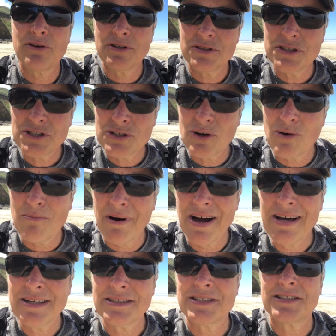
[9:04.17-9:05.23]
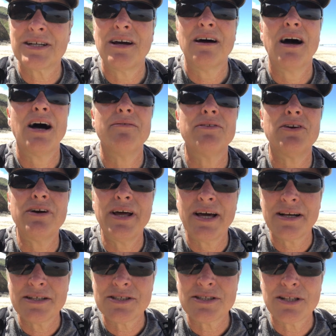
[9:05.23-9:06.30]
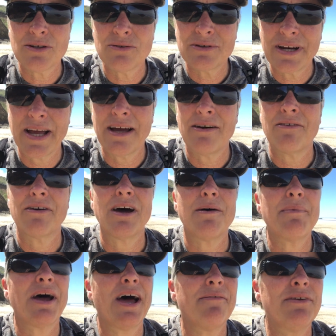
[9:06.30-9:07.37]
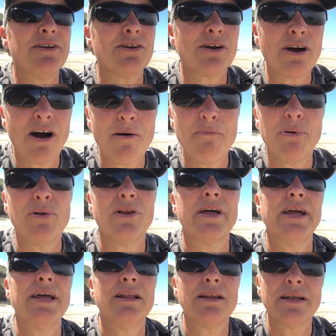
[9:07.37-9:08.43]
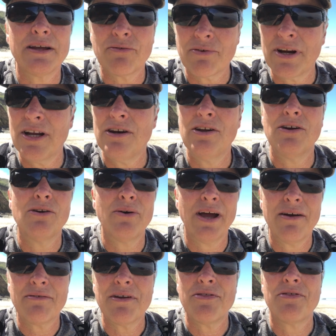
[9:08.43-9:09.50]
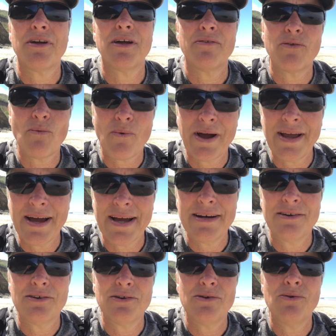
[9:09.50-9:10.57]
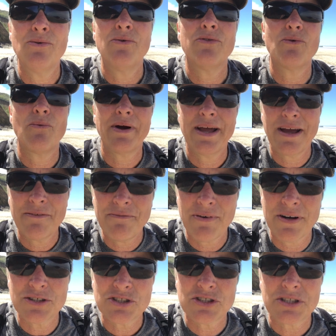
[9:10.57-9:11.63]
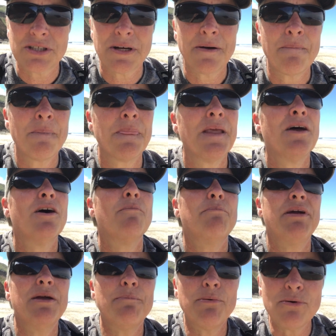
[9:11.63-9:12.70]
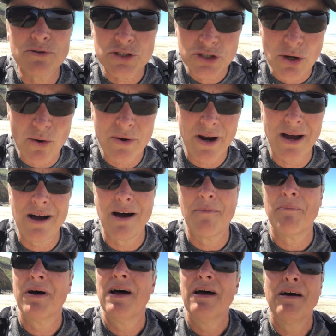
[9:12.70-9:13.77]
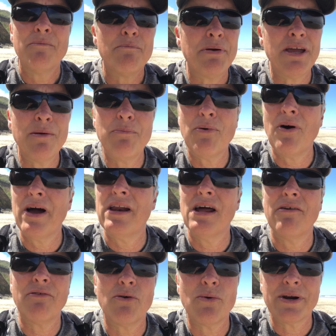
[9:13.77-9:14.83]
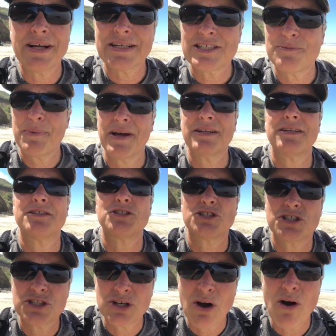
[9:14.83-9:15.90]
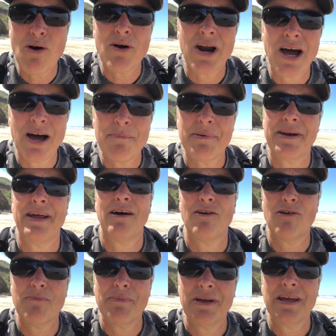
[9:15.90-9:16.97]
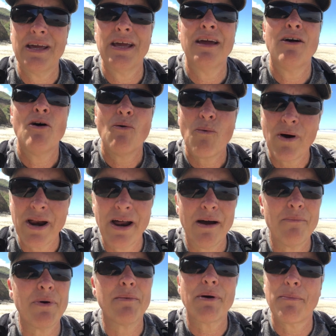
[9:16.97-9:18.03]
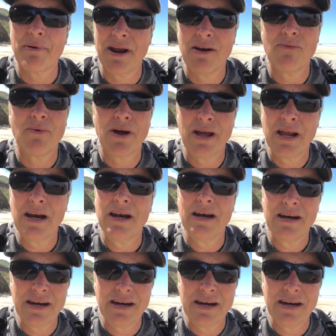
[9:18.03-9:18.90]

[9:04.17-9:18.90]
learned so much. I've learned how to slow down. I'm having to completely redo everything the way I do, the way I function. People showed up. People I never would have expected showed up and helped me when, when my brain went